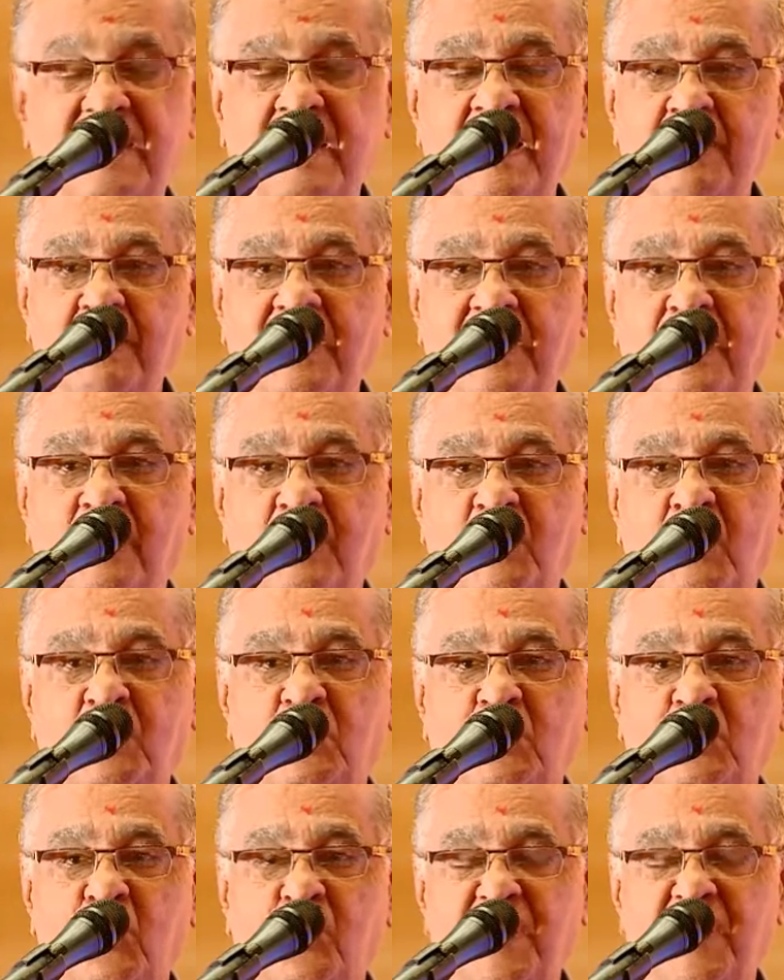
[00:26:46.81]
came me
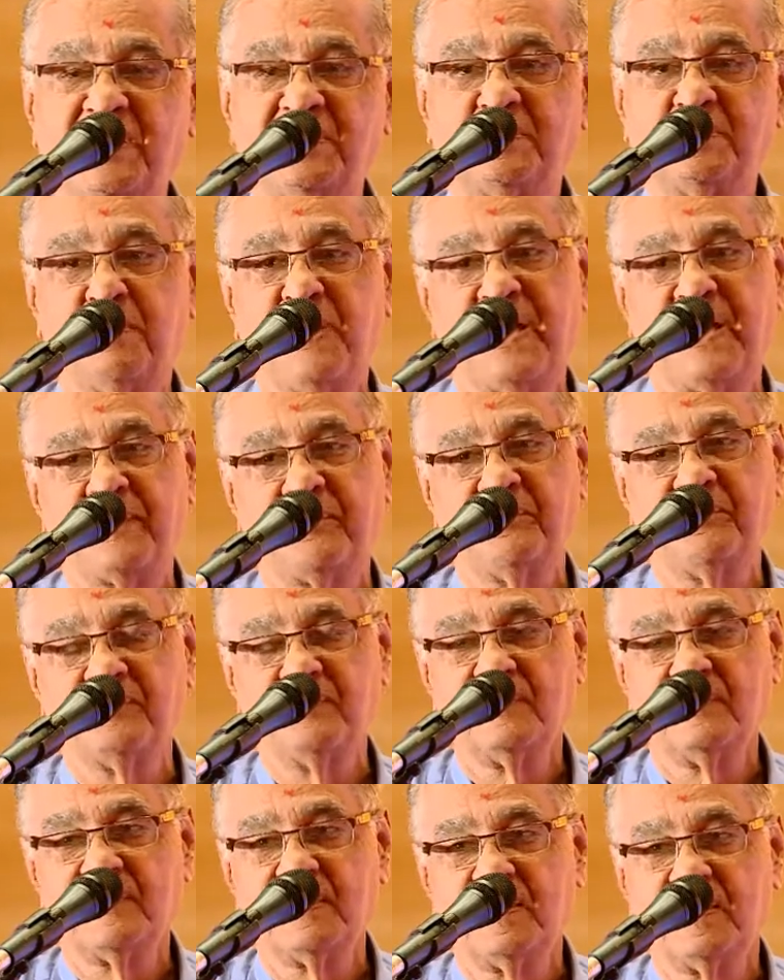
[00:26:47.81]
about 2 weeks back.
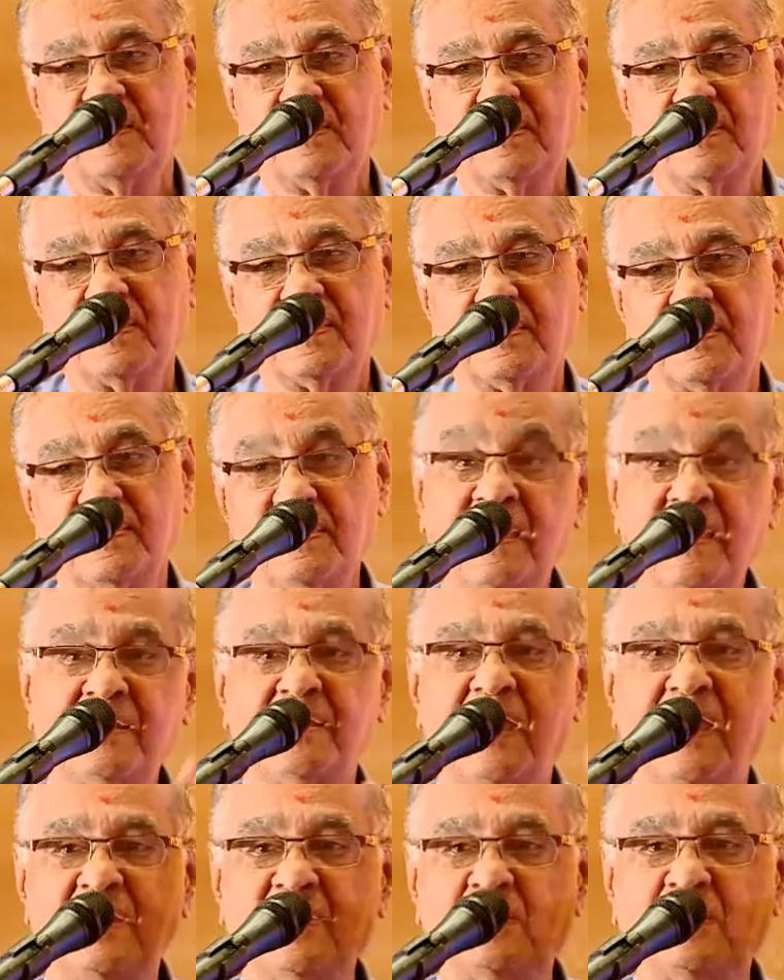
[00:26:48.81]

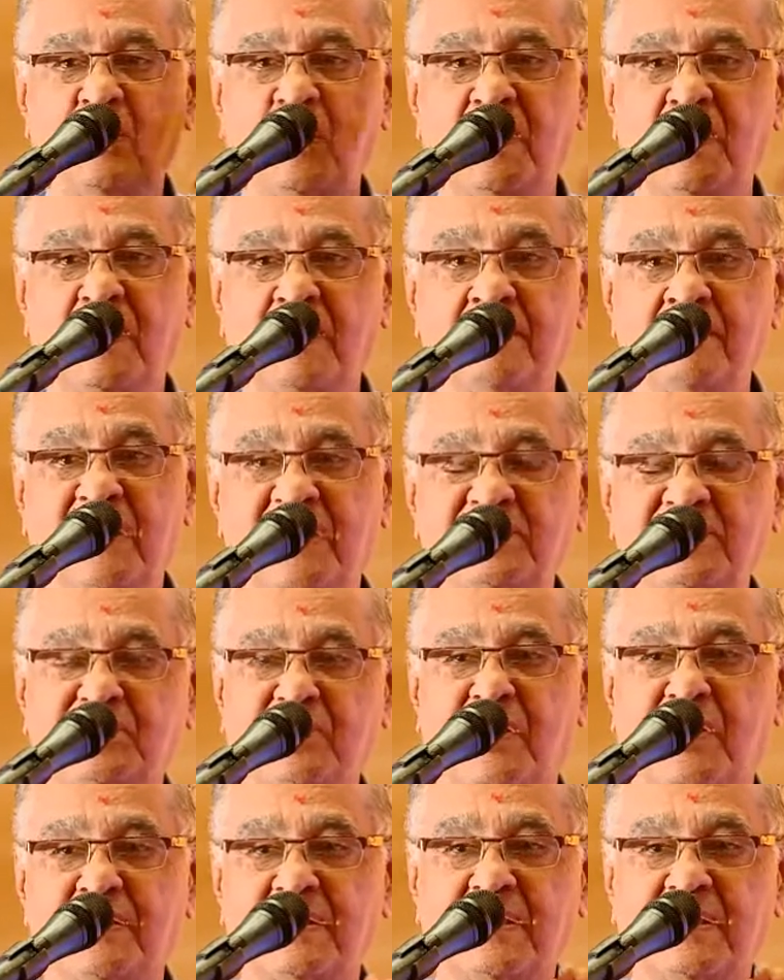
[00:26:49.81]
Then I told him, I
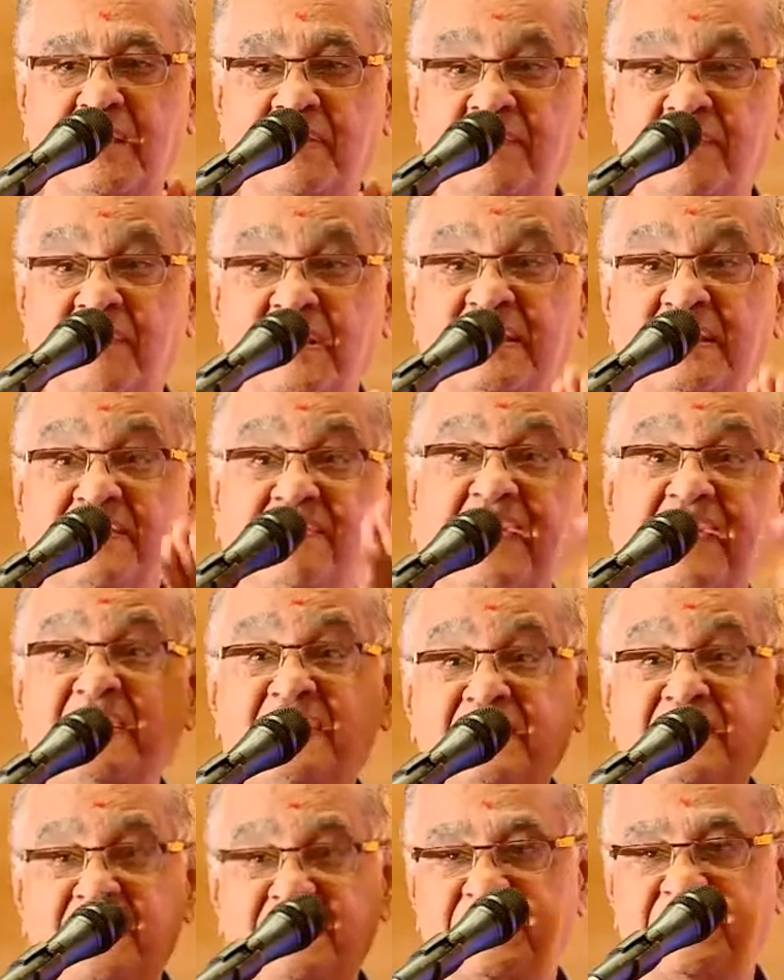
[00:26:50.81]
started him with
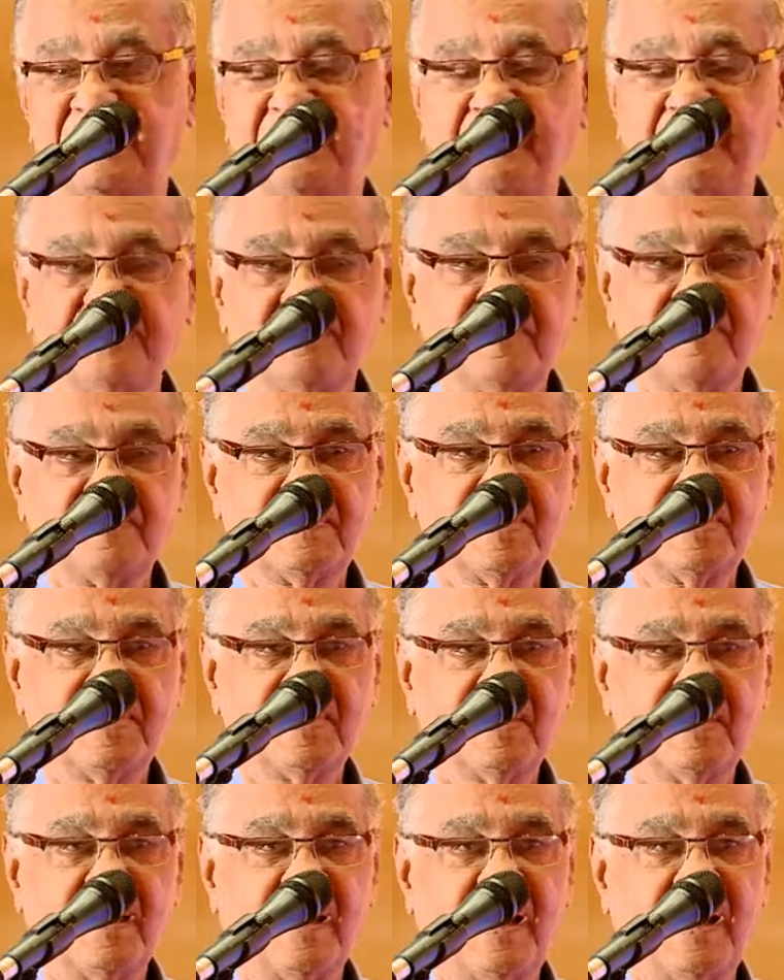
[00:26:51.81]
vectors.
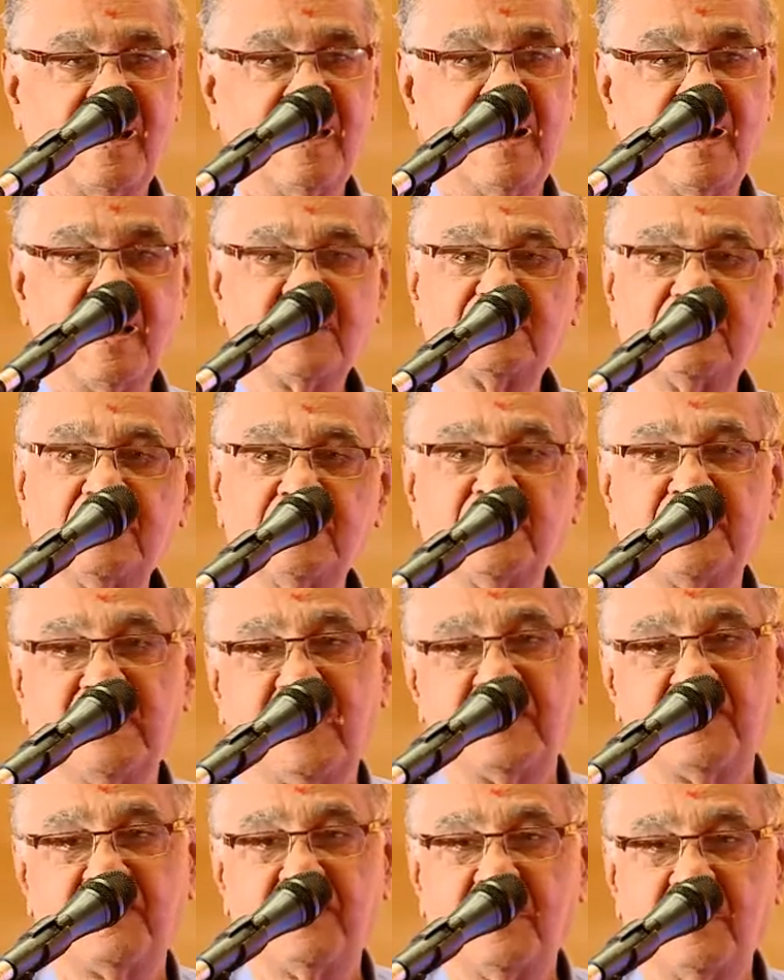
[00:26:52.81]
I asked him
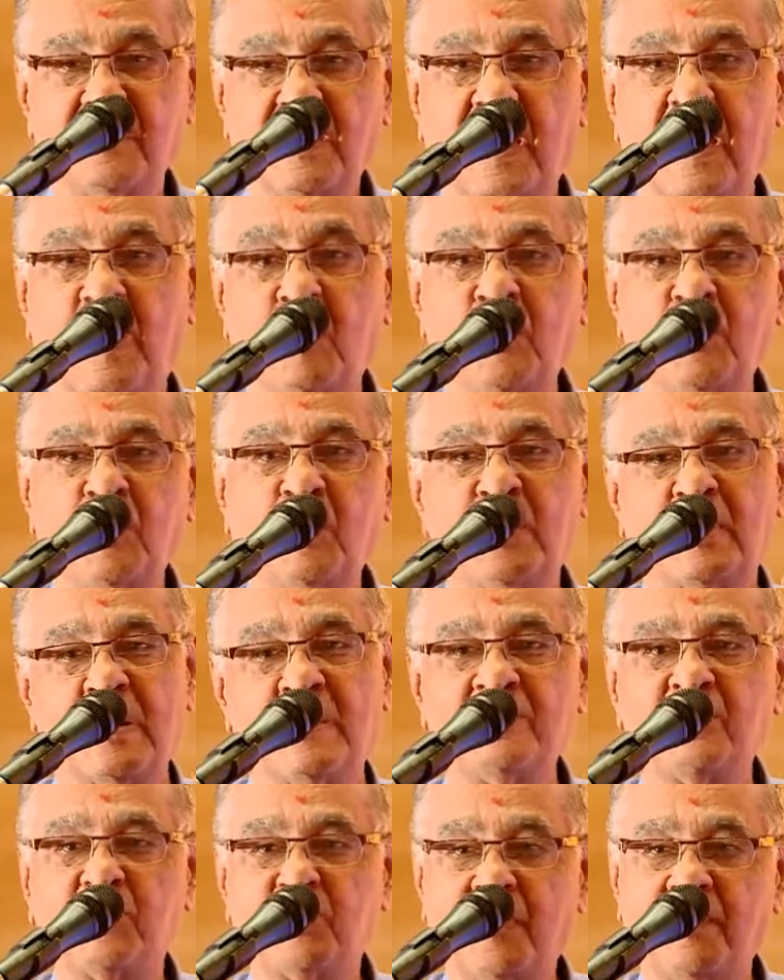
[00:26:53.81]
that, how do you
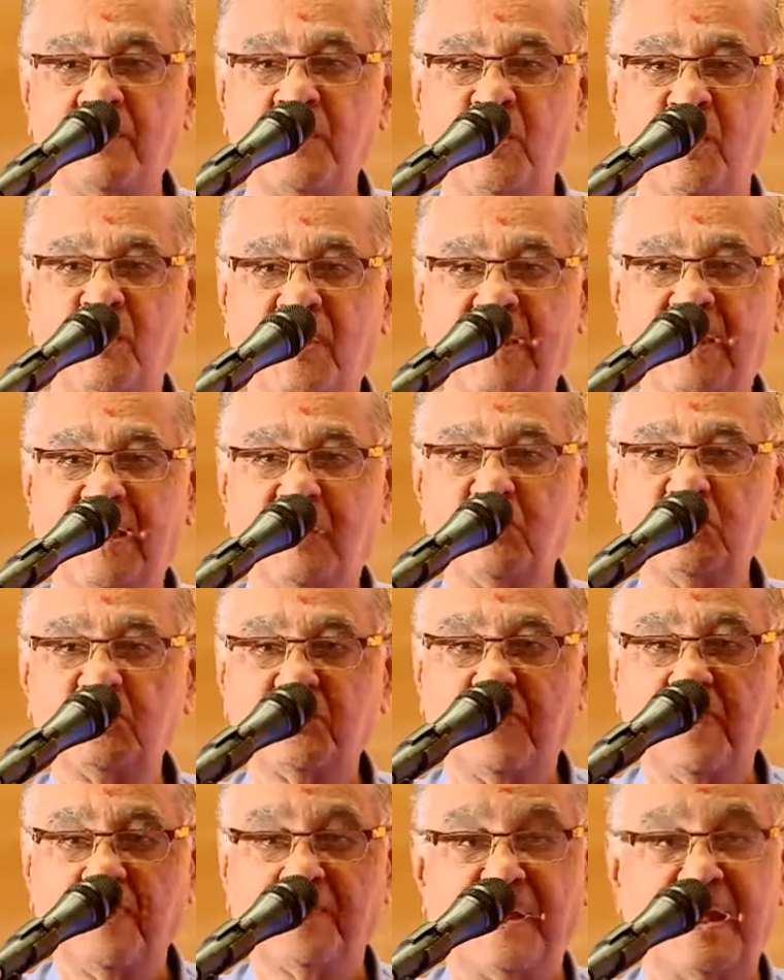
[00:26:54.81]
come from your house,
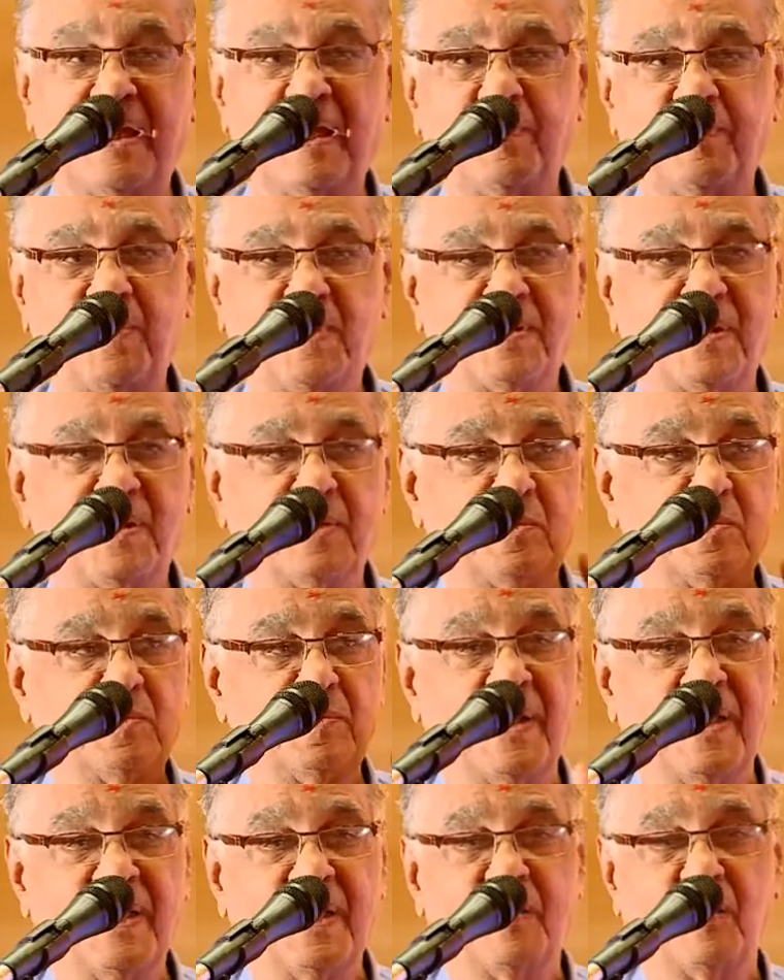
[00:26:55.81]
from Rayapata to
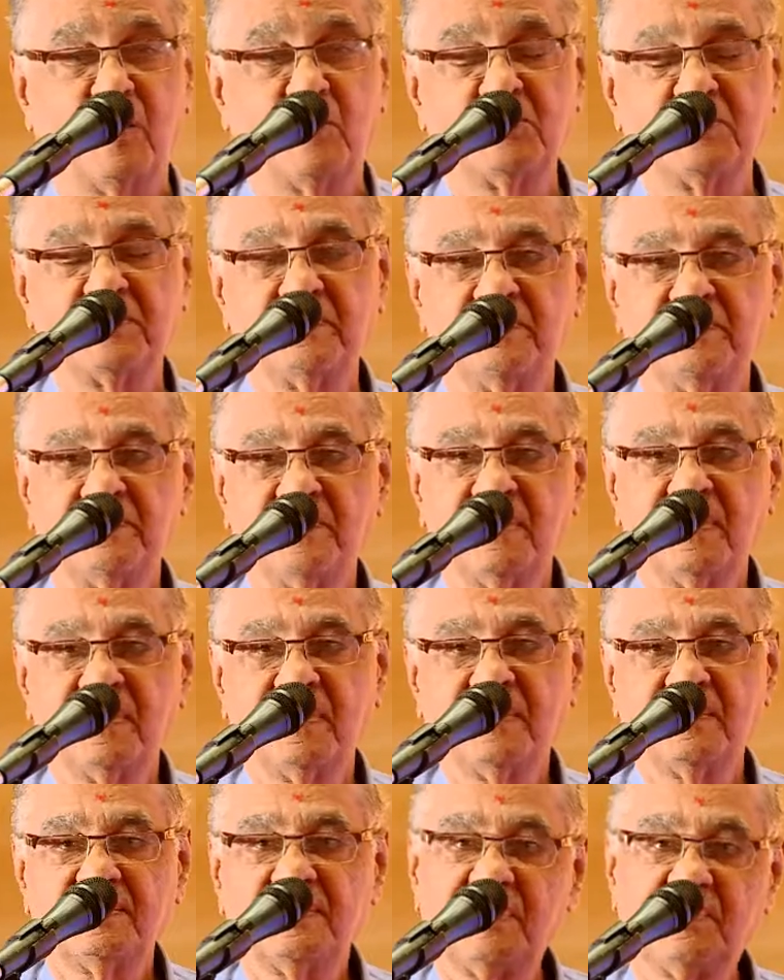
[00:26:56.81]
my house?
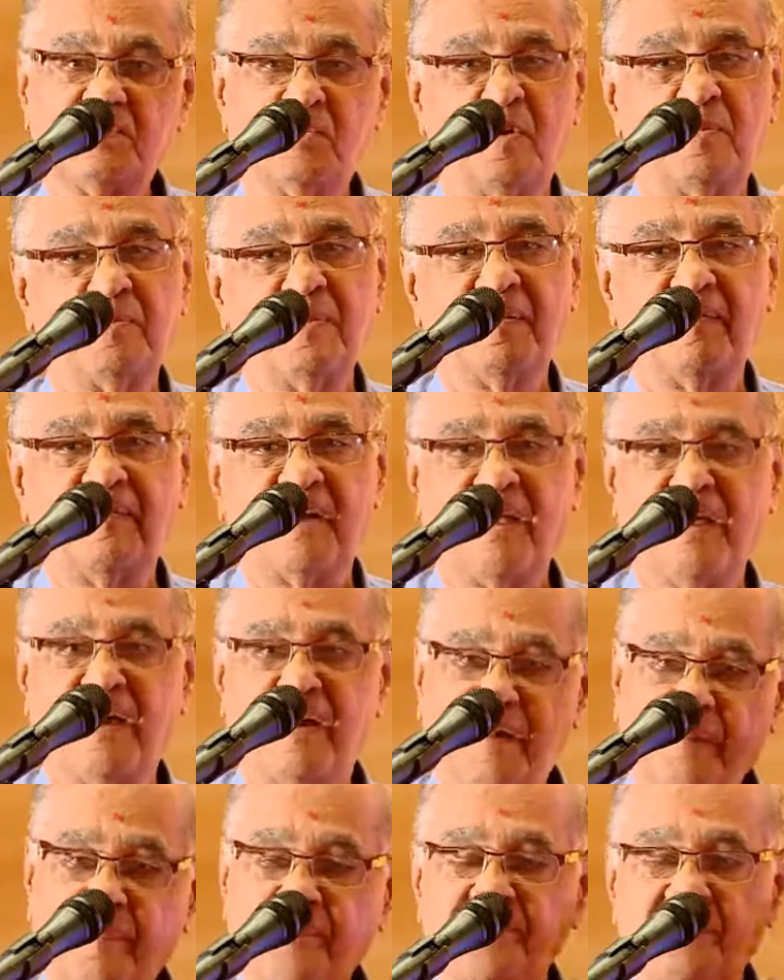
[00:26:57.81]
She told me
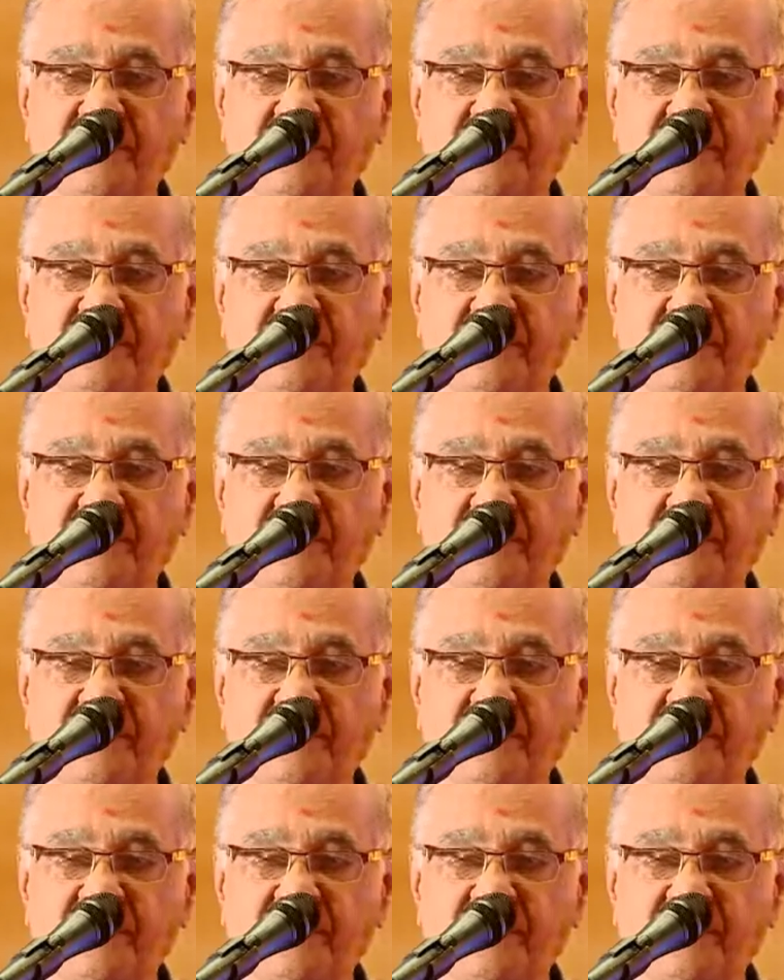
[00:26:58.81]
via